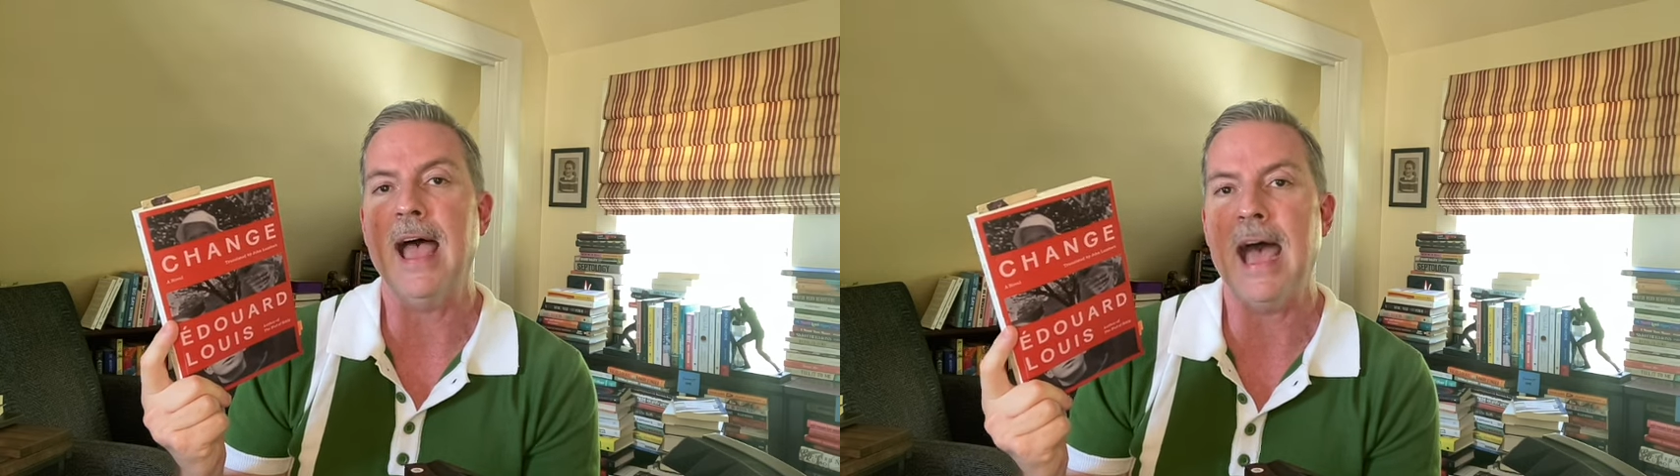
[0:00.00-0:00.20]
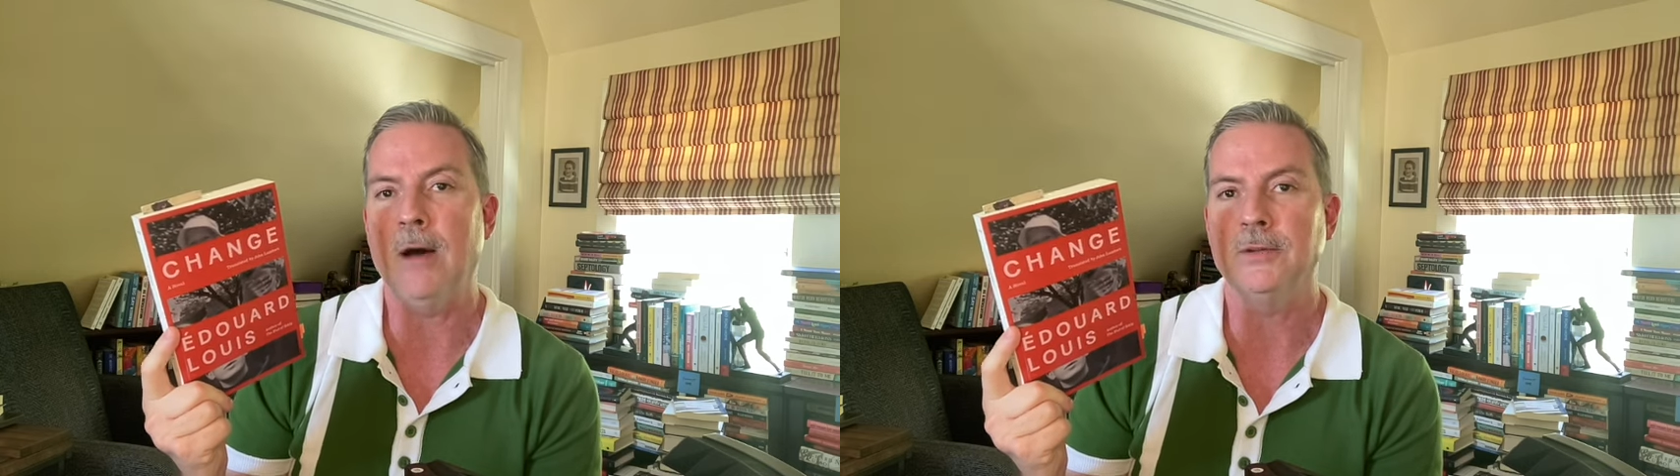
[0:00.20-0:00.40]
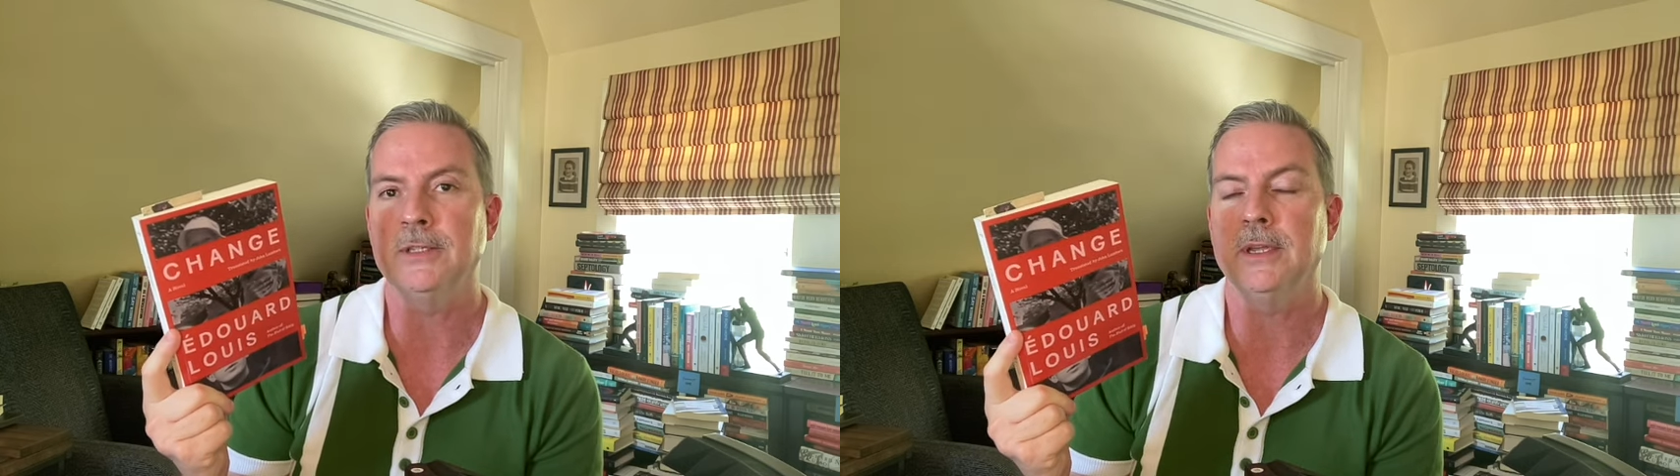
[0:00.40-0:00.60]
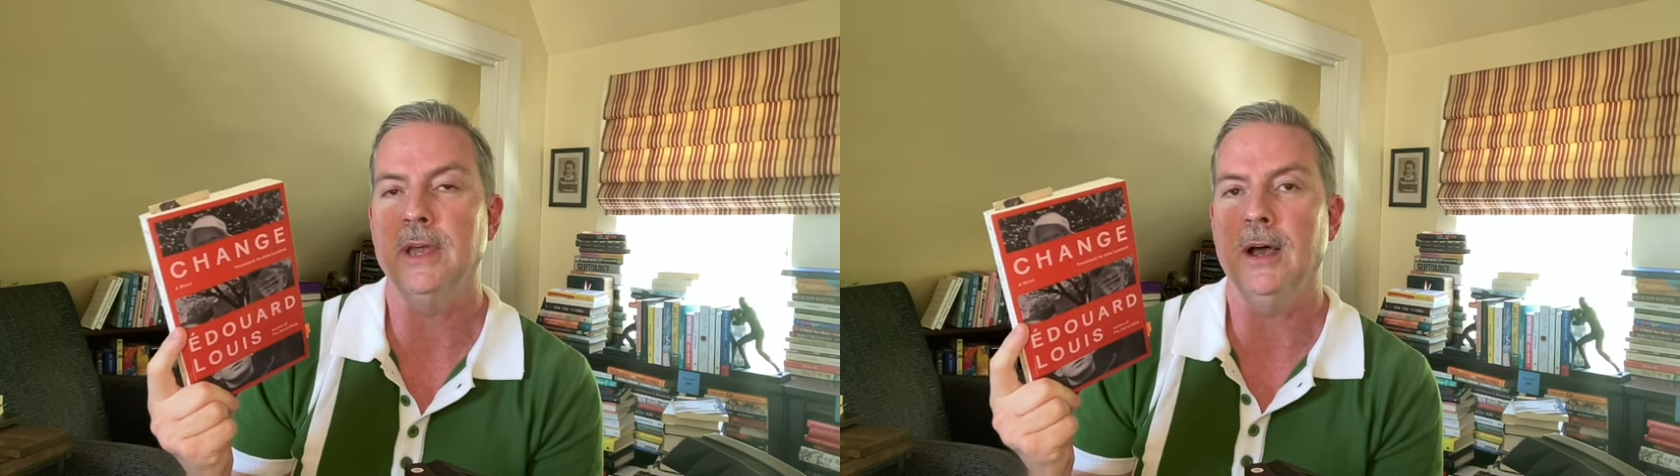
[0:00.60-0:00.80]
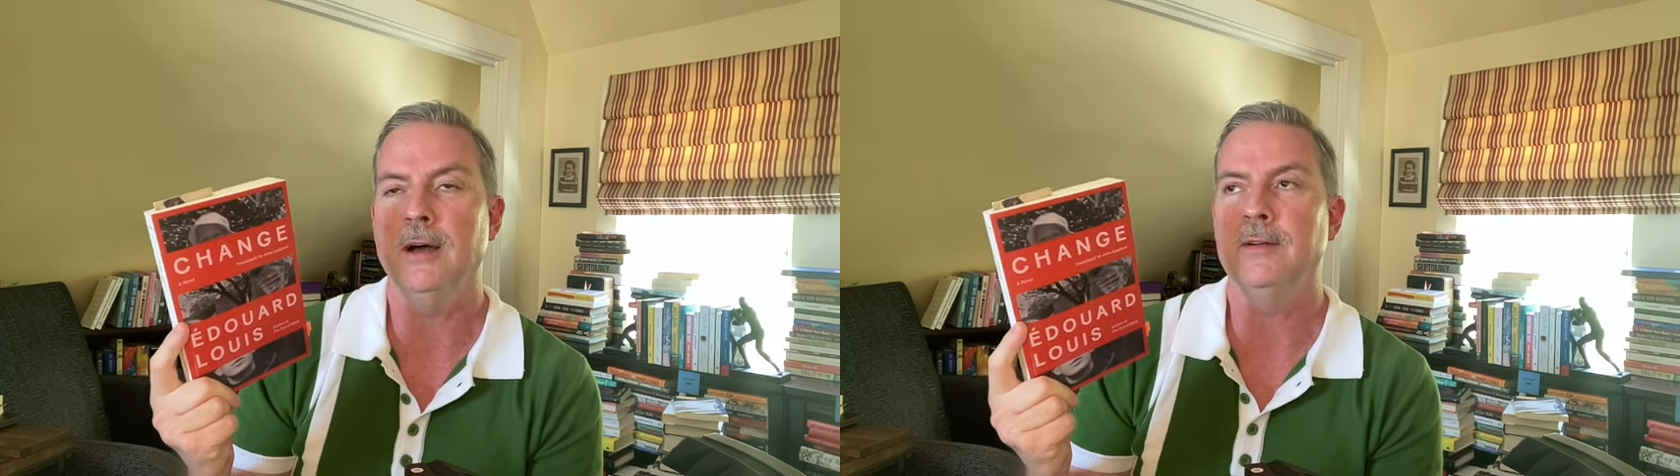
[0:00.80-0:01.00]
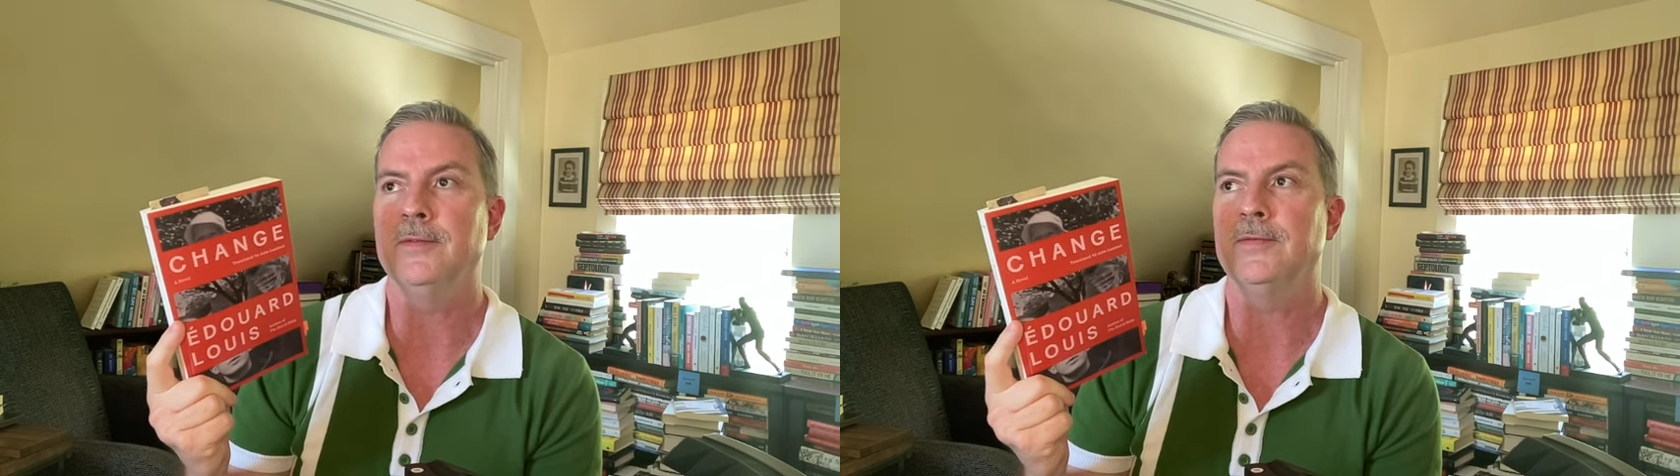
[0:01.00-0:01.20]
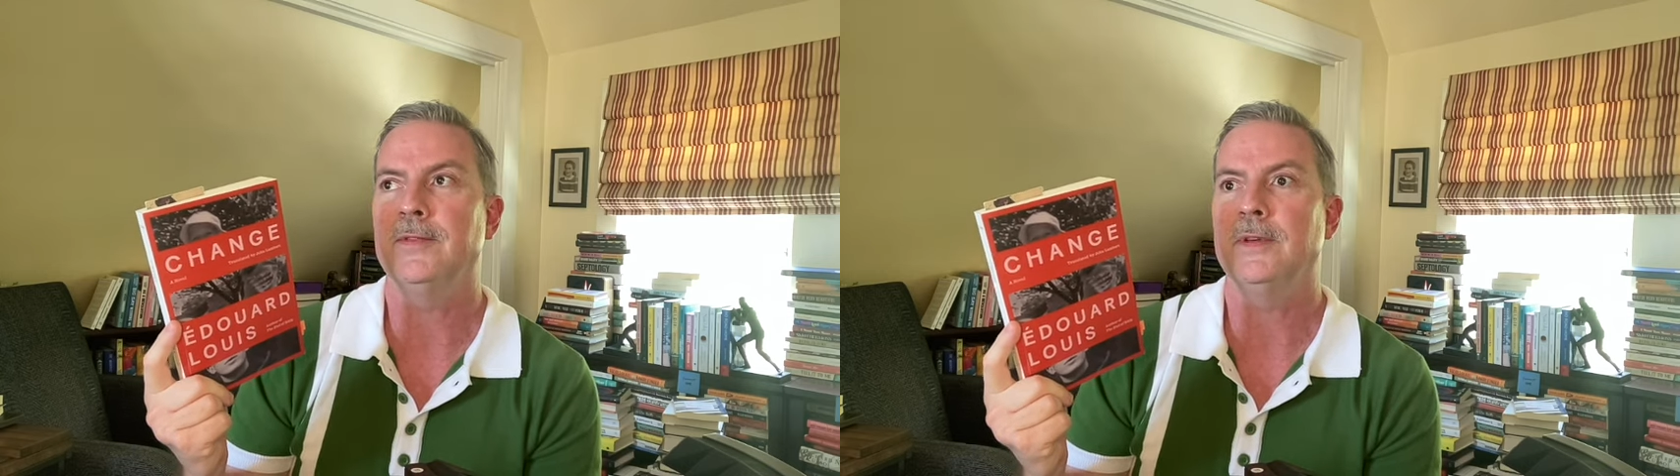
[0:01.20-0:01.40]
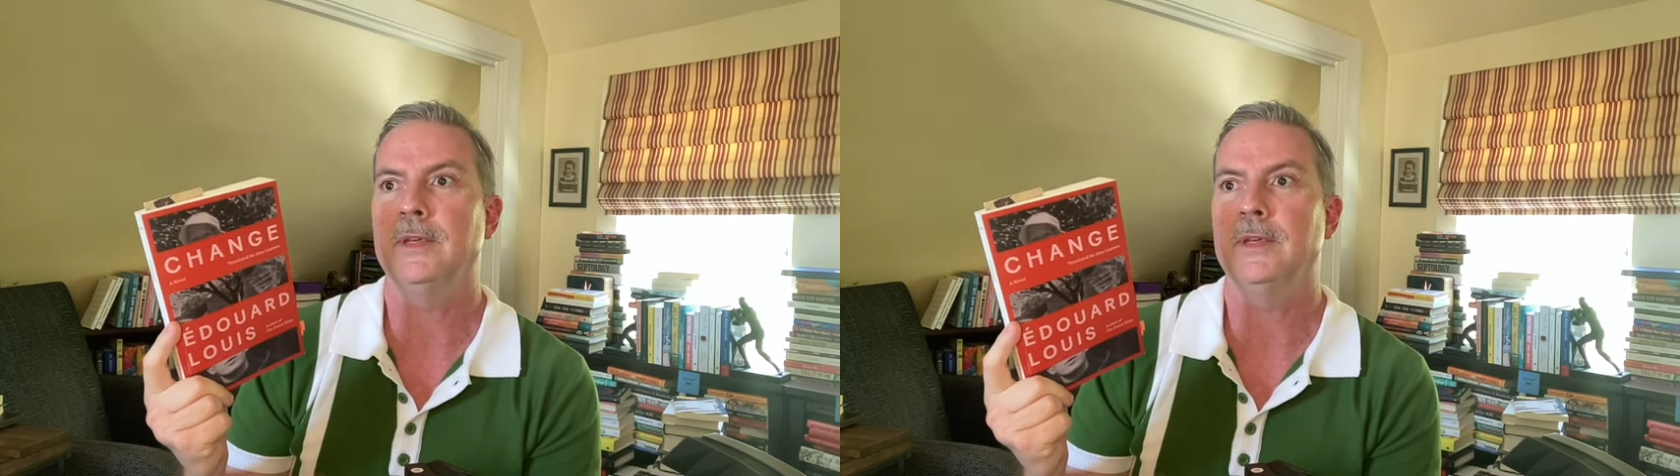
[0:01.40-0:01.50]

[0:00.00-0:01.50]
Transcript: out of